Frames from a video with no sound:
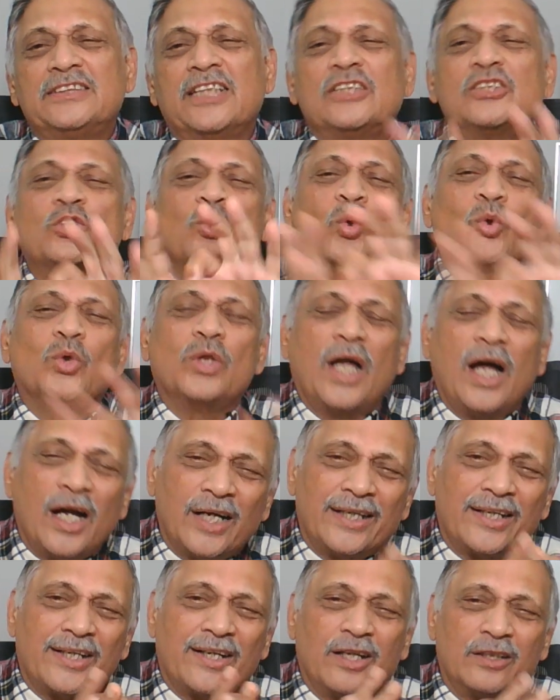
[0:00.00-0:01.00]
and slow the
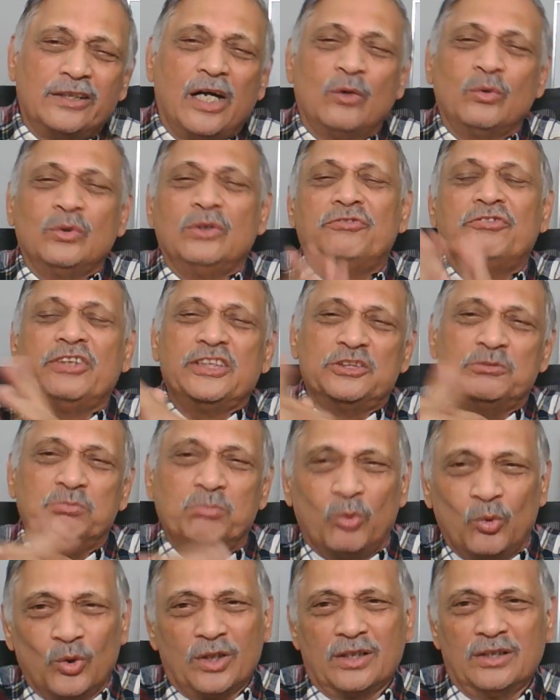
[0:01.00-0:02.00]
heart rate down if it is
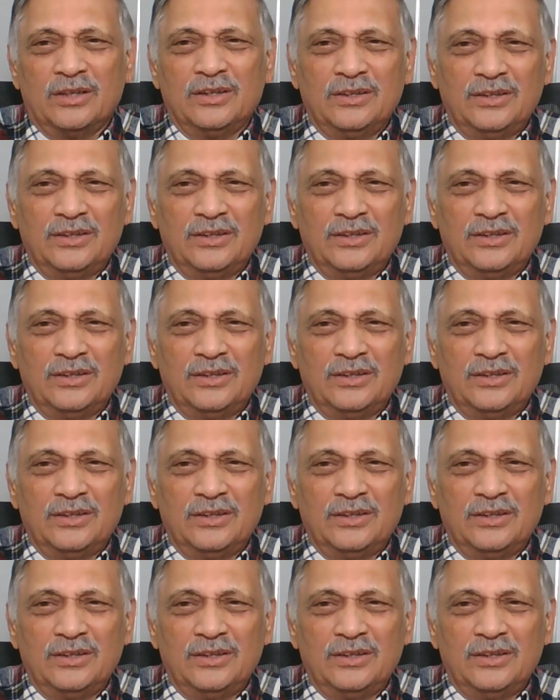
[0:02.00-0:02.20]
more.